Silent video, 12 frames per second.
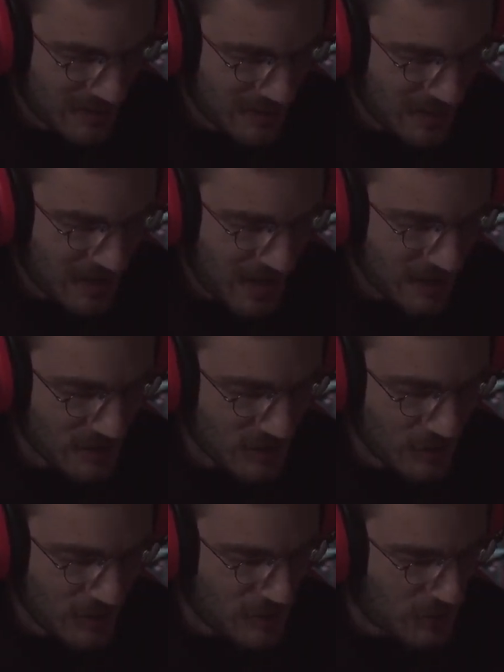They can't
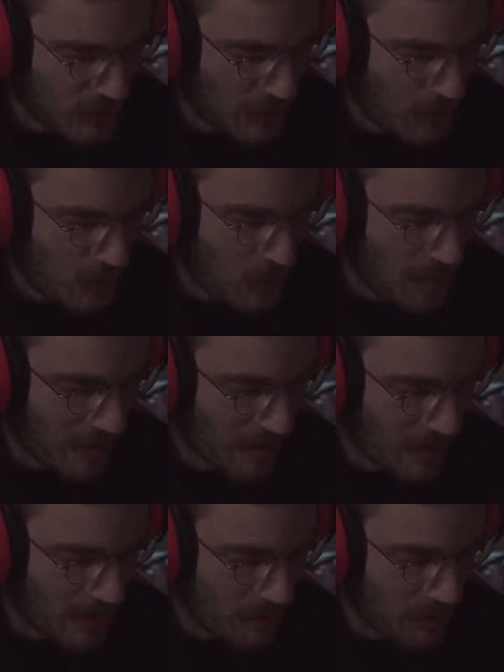do it to a
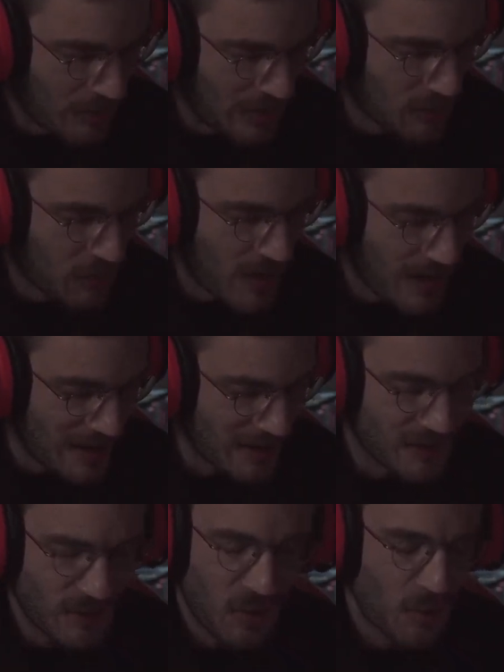homebody. We can fight
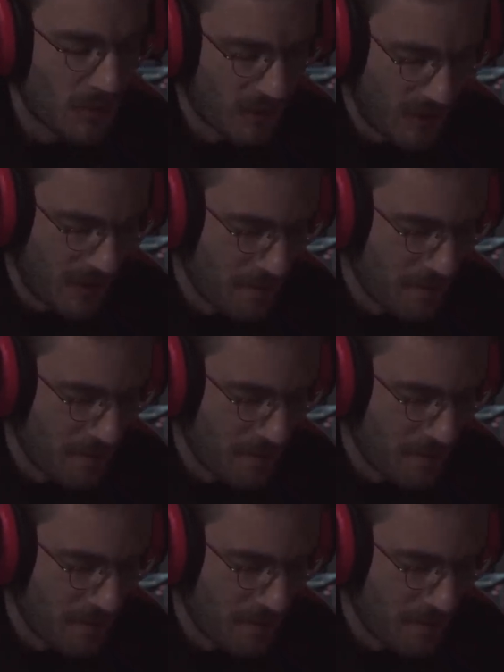it, don't worry."